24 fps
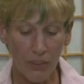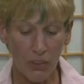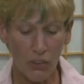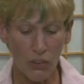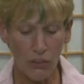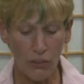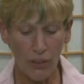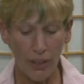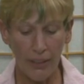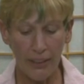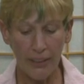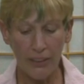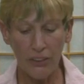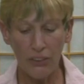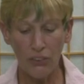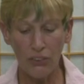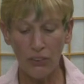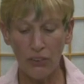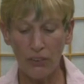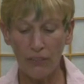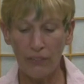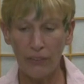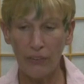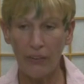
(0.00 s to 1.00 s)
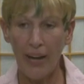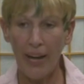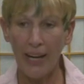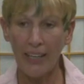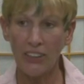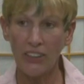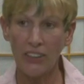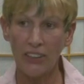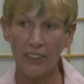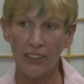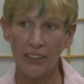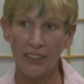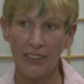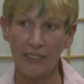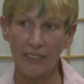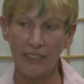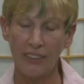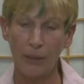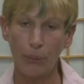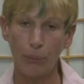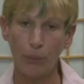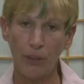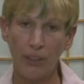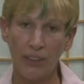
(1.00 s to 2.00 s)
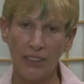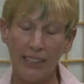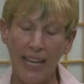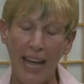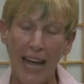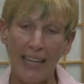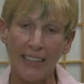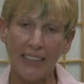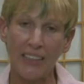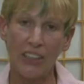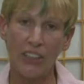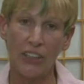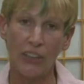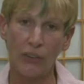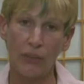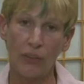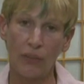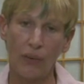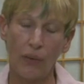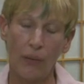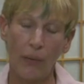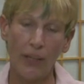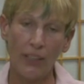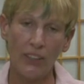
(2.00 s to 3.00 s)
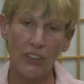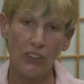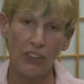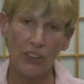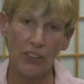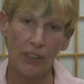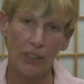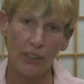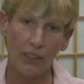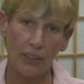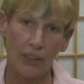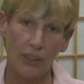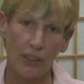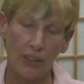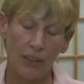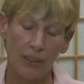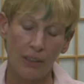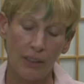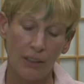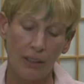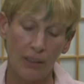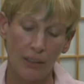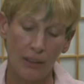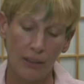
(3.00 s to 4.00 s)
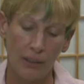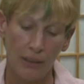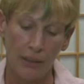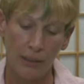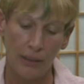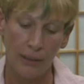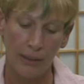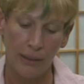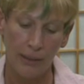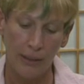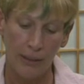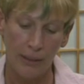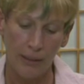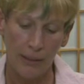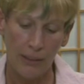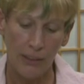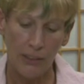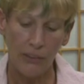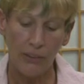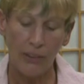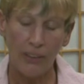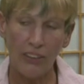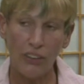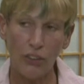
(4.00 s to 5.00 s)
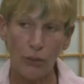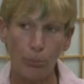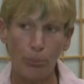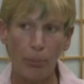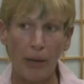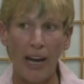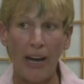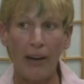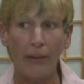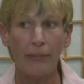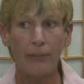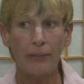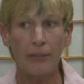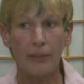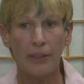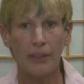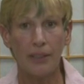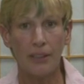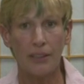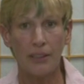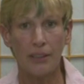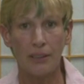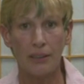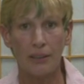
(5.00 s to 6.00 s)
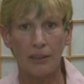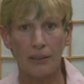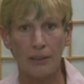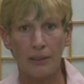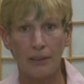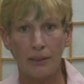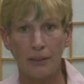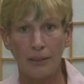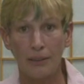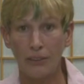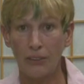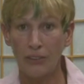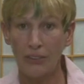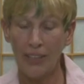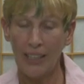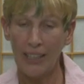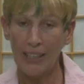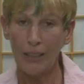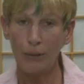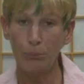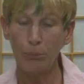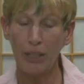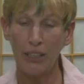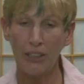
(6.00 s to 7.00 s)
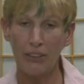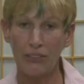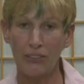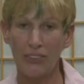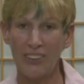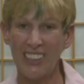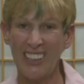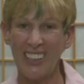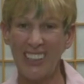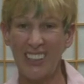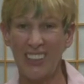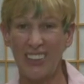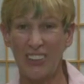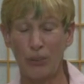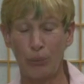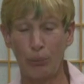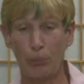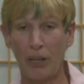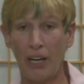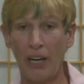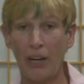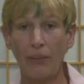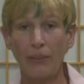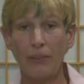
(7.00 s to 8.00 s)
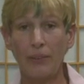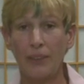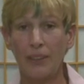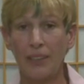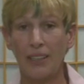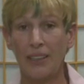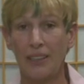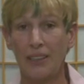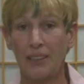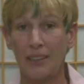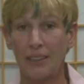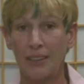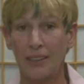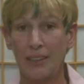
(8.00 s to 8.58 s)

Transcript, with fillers: You're not in control of your actions if someone is asking you a question. You're also powerless. You're hanging by your teeth. You're powerless.